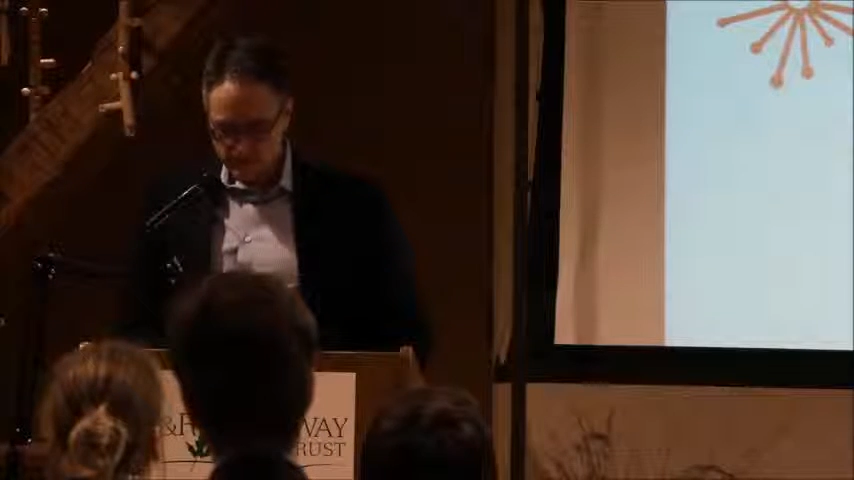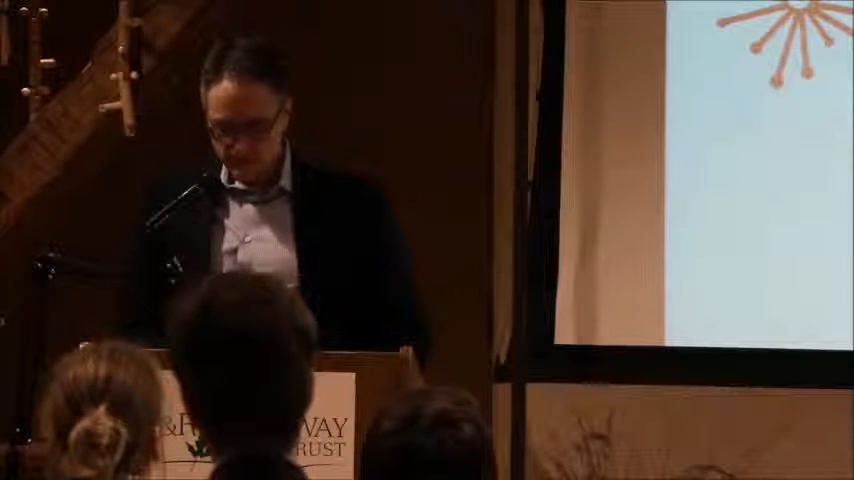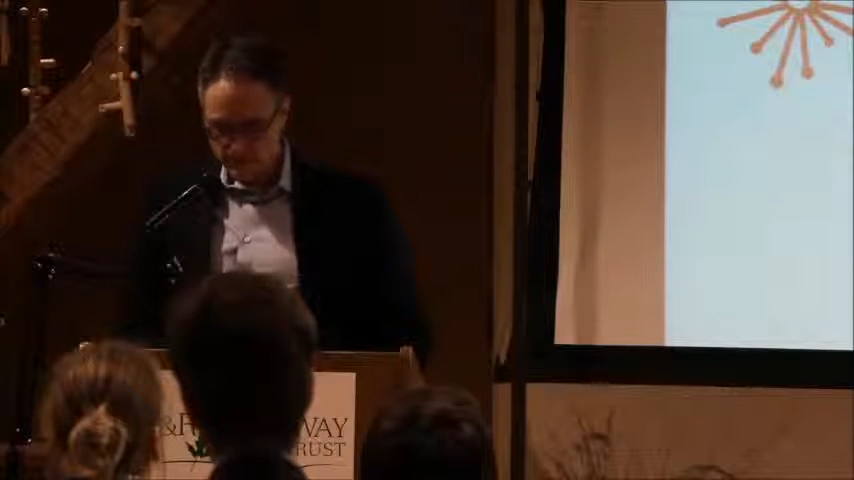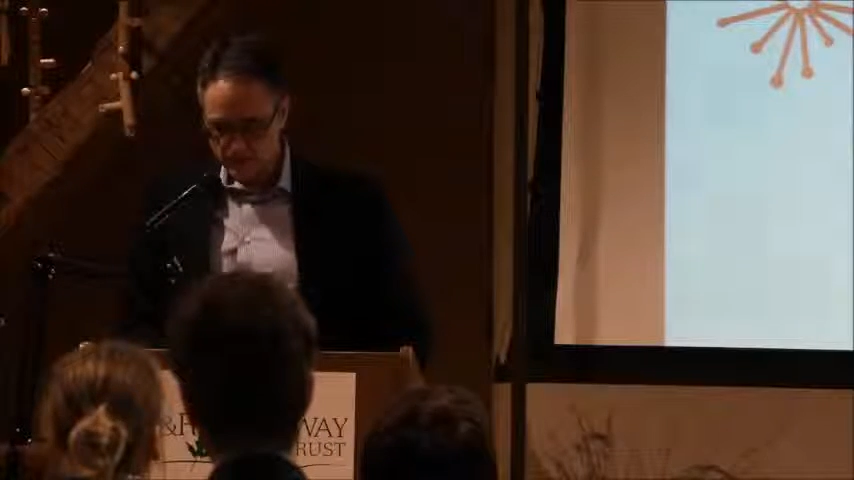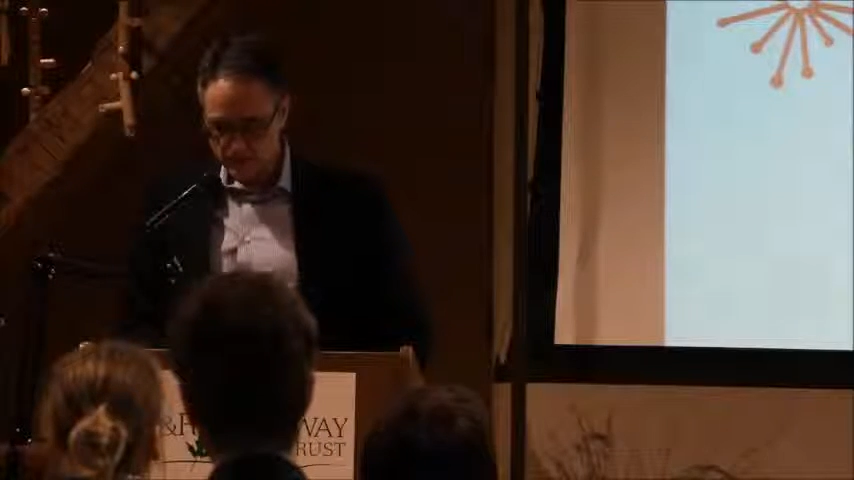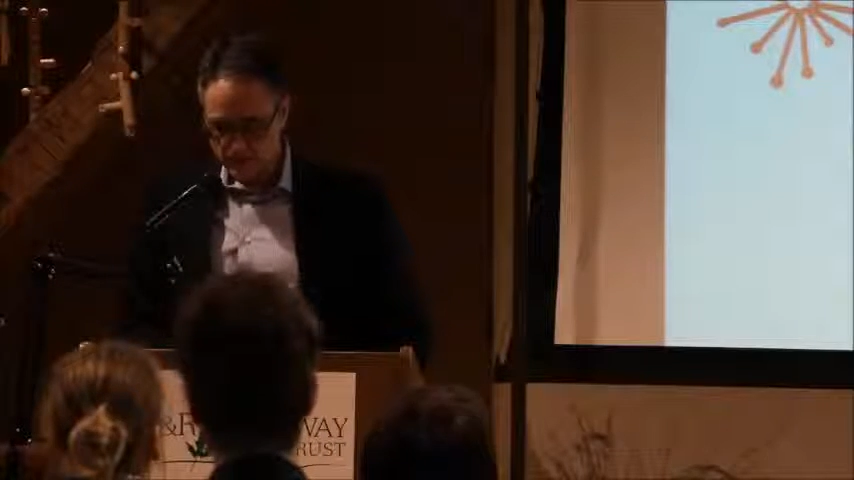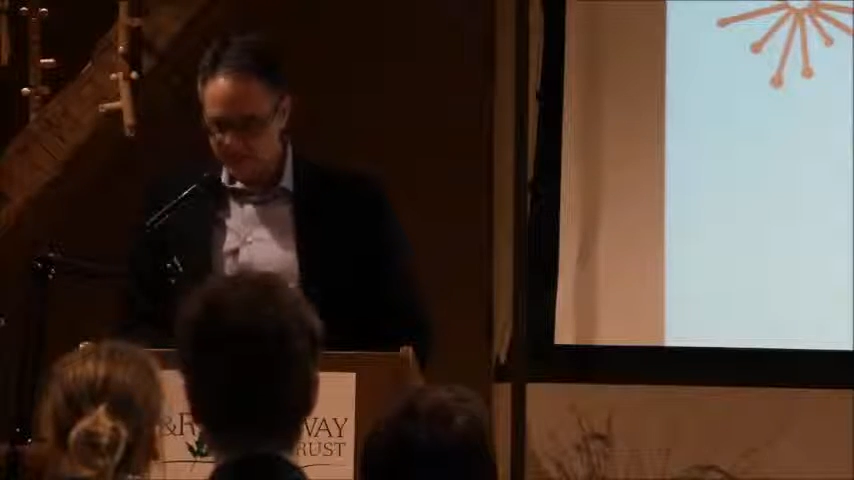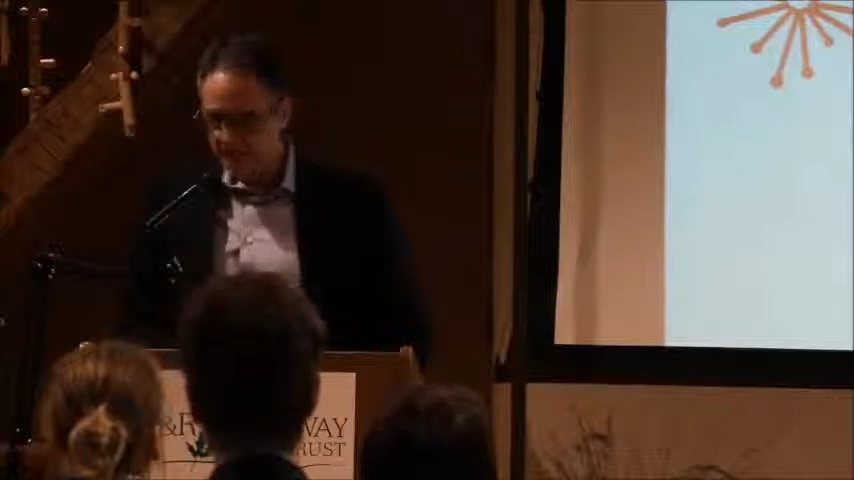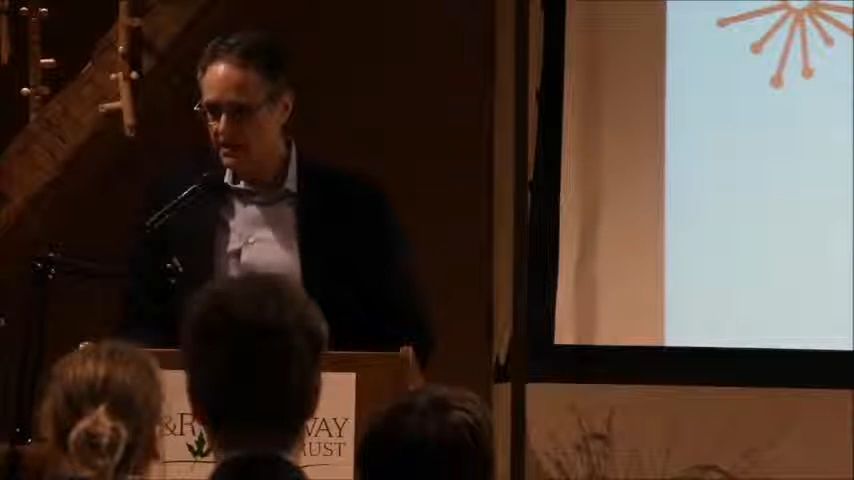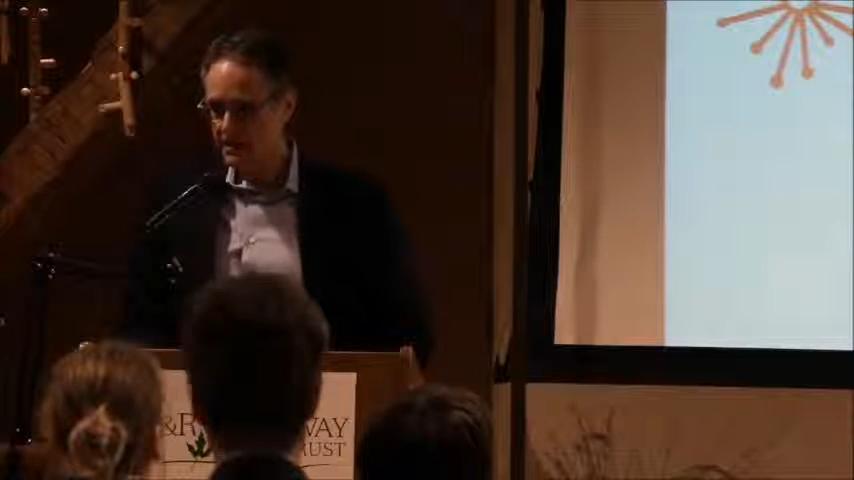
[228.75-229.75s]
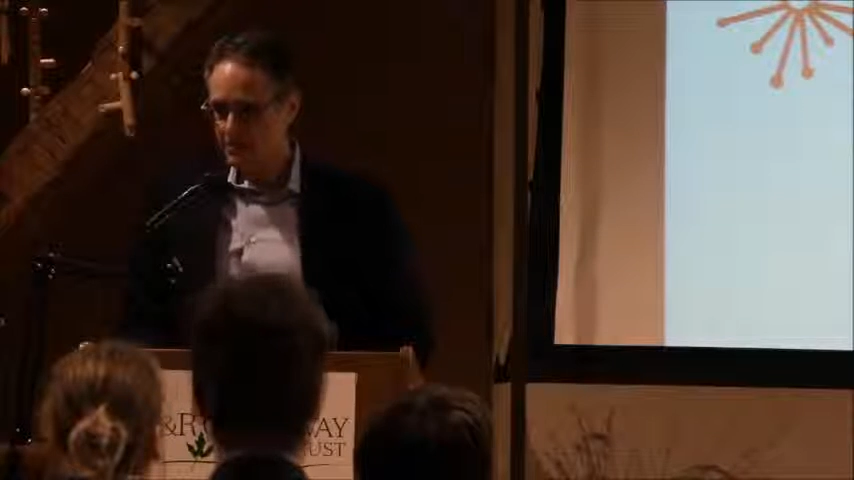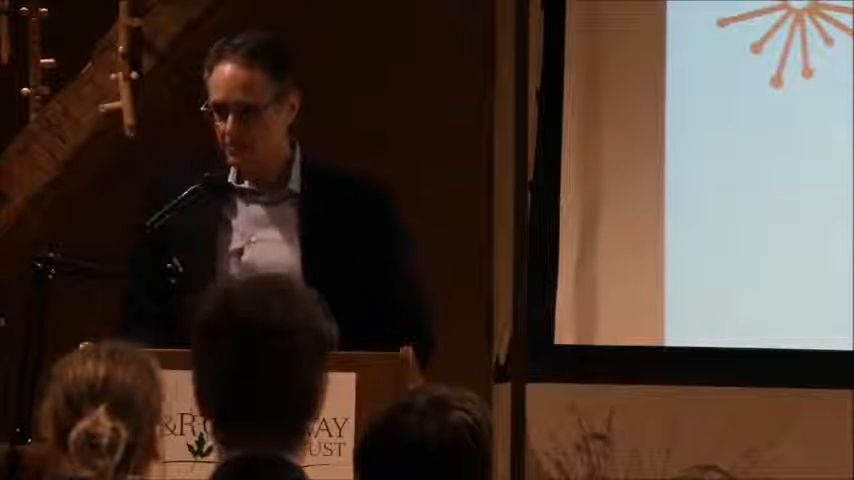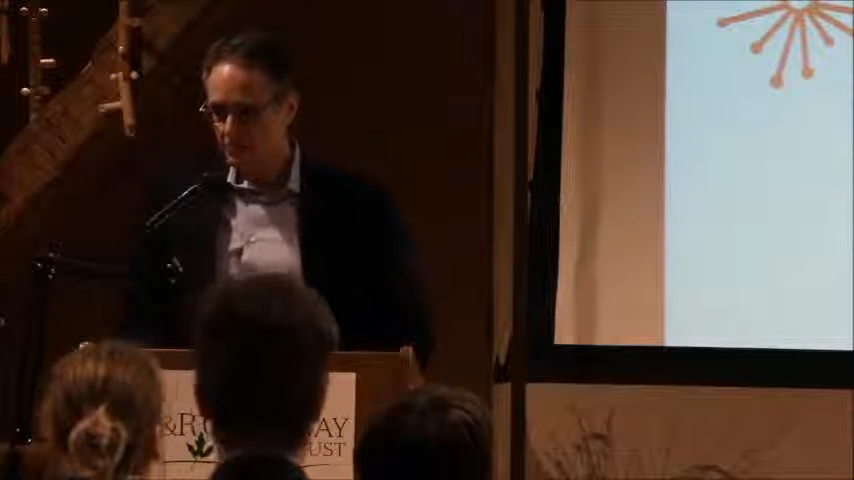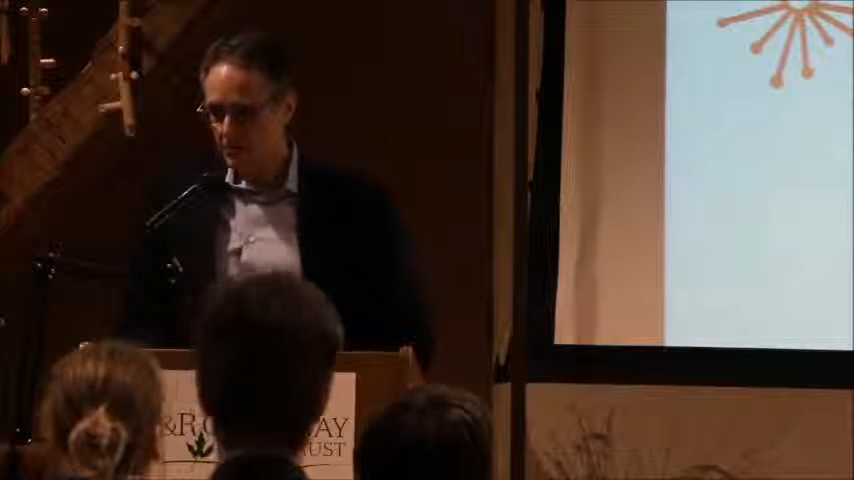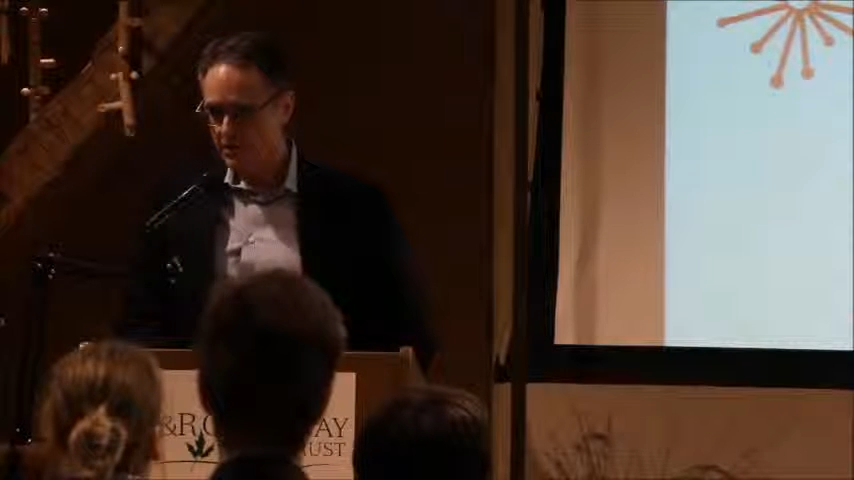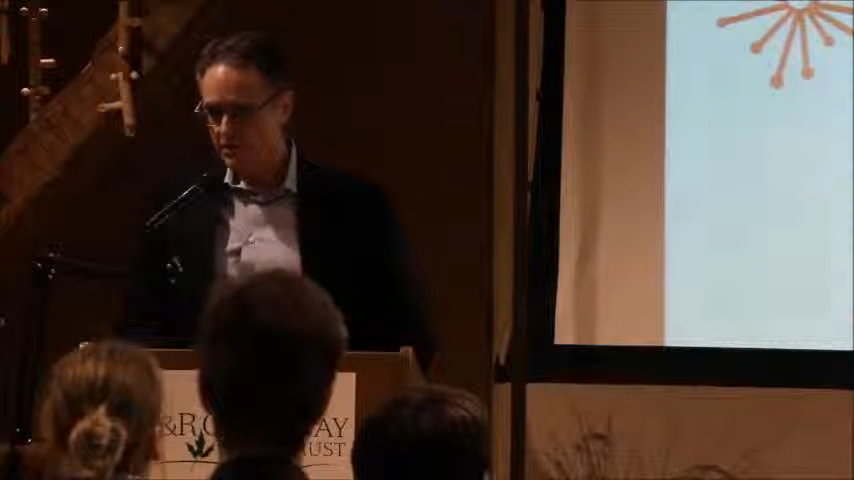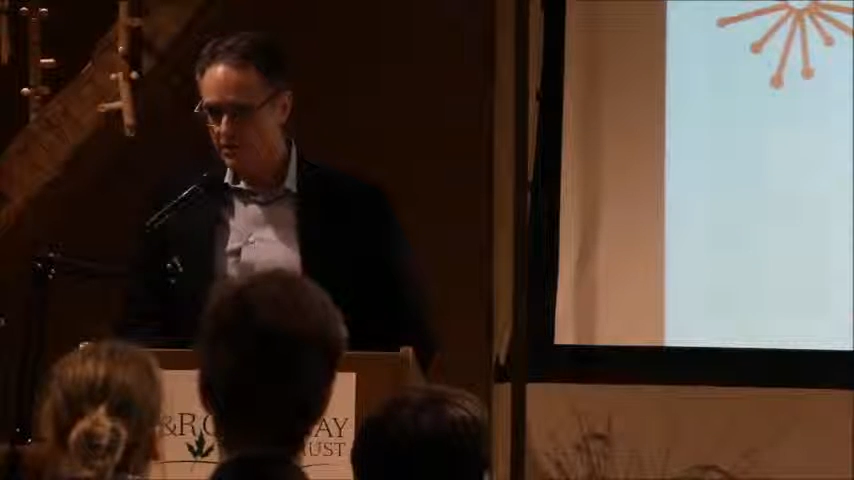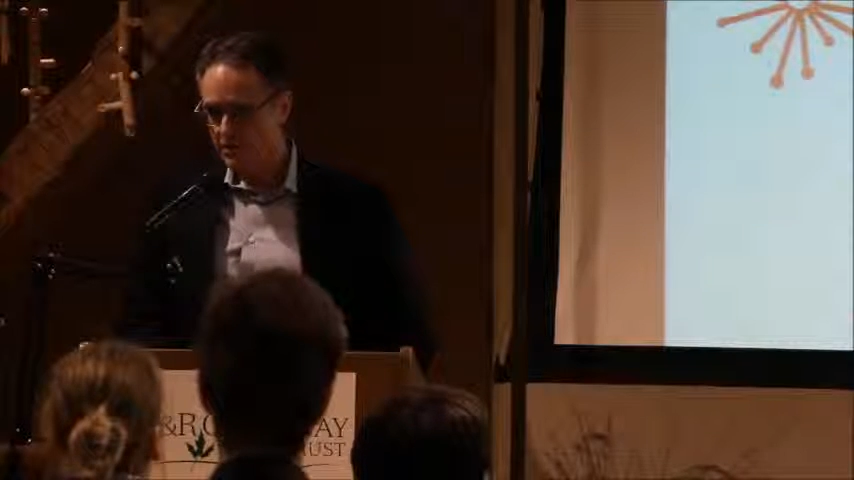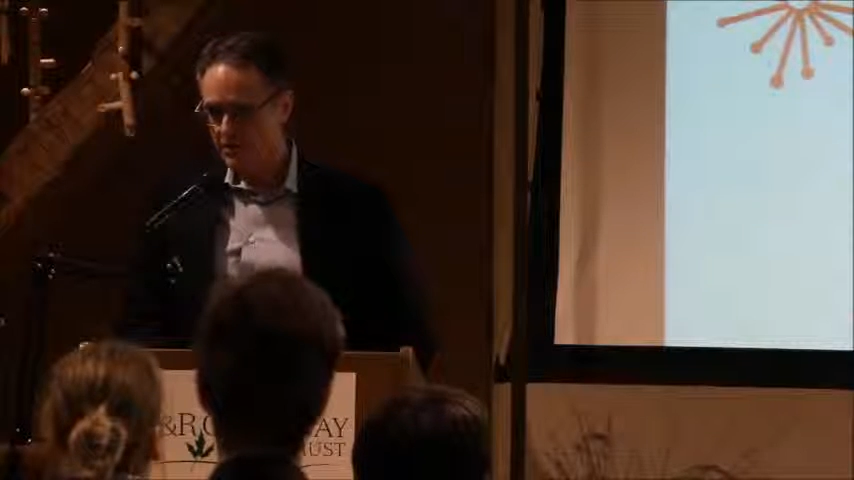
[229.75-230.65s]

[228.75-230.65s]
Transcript: regret at what